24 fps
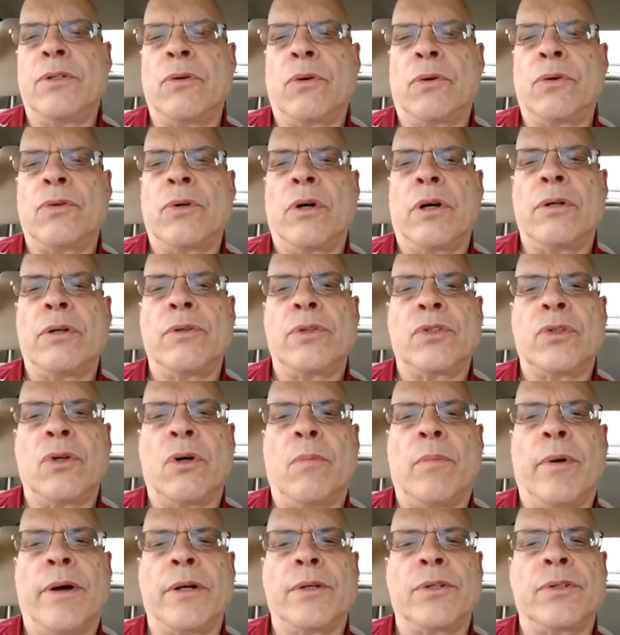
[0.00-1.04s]
Don't try to
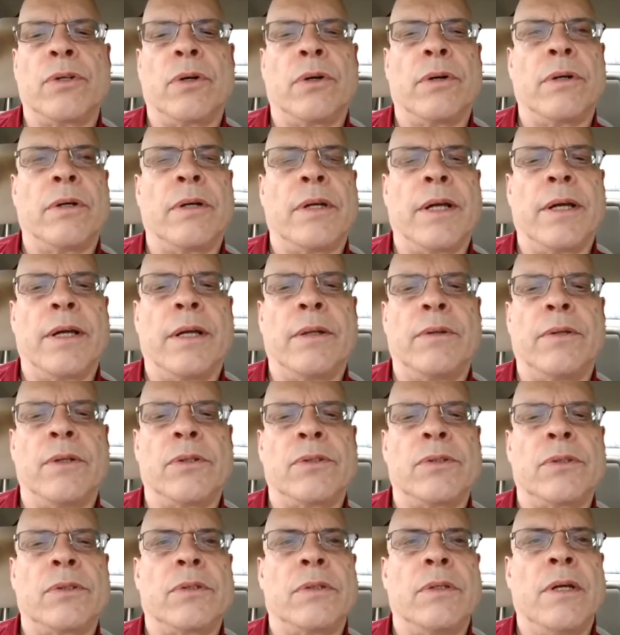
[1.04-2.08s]
sell by a certain date.
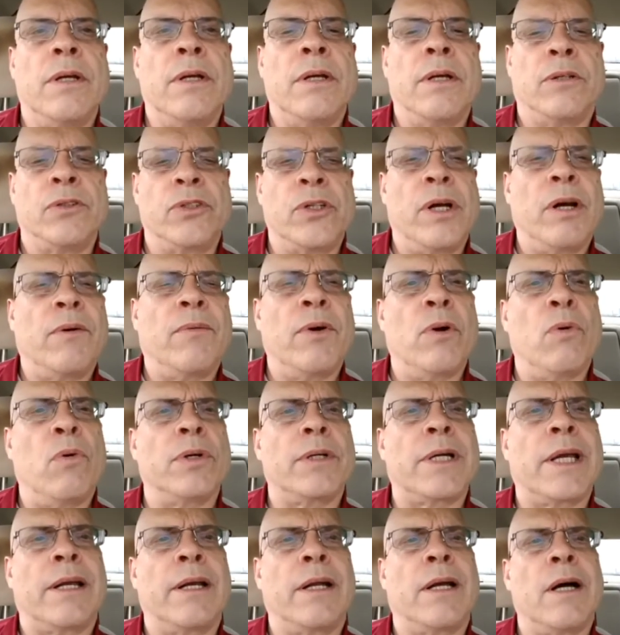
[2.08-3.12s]
Because you never know
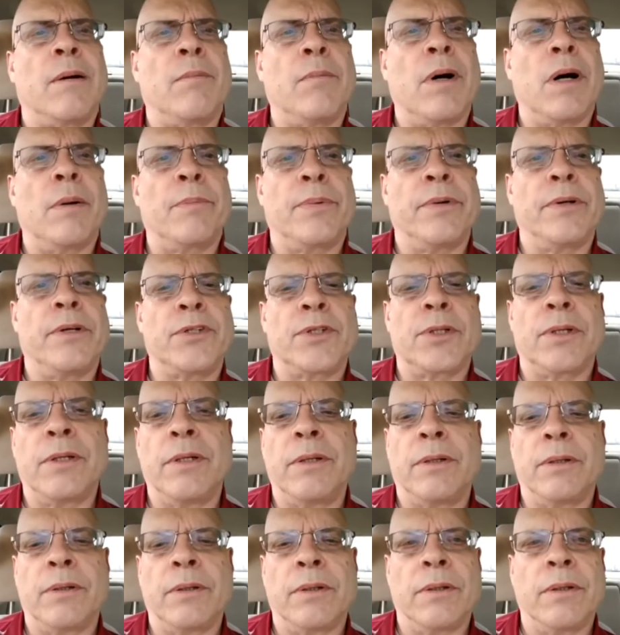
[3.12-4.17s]
what can come up
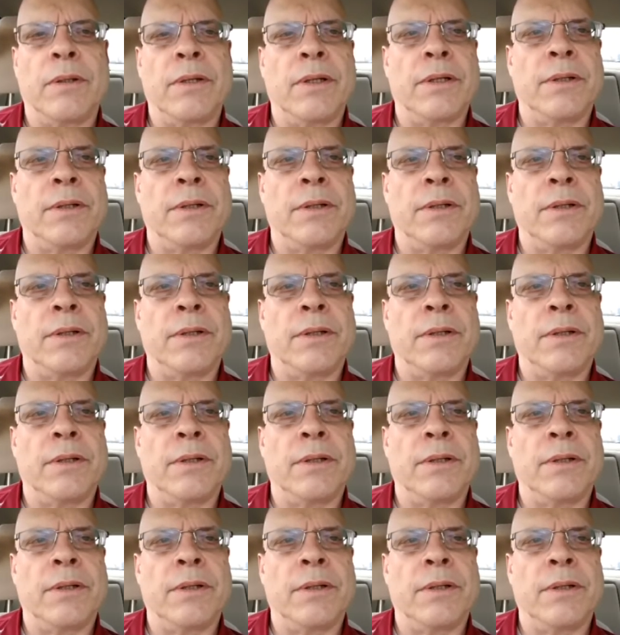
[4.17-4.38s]
in